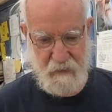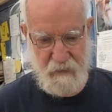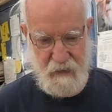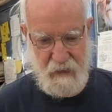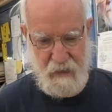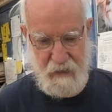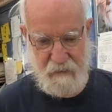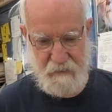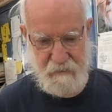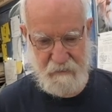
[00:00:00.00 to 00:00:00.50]

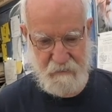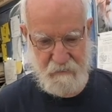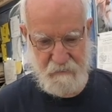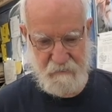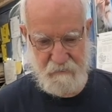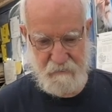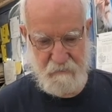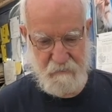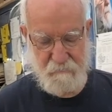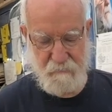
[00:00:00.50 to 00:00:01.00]
and
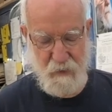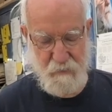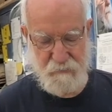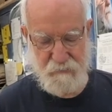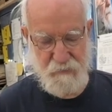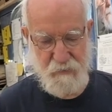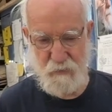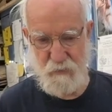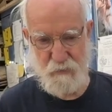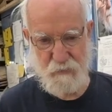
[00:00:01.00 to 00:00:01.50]
about
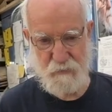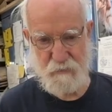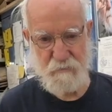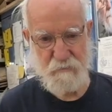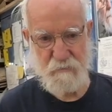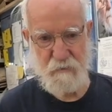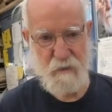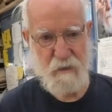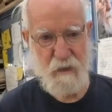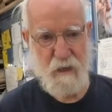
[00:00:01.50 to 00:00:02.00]
noon,
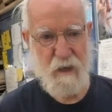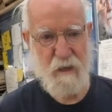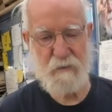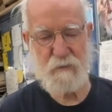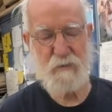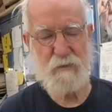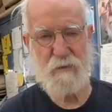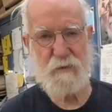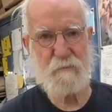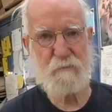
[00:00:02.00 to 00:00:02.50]
I couldn't